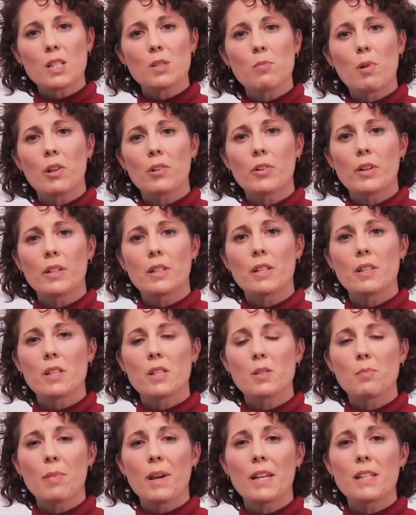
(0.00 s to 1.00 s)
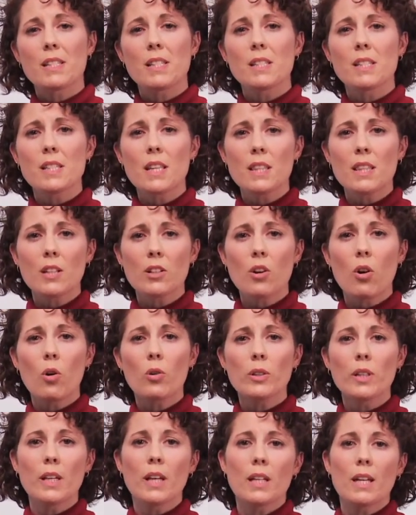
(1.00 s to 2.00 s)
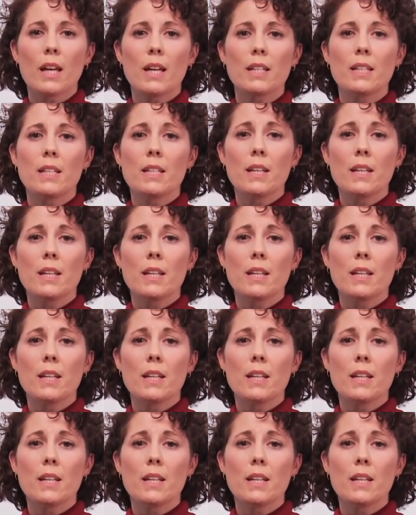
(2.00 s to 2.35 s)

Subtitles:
smaller end of the space is that they're only going to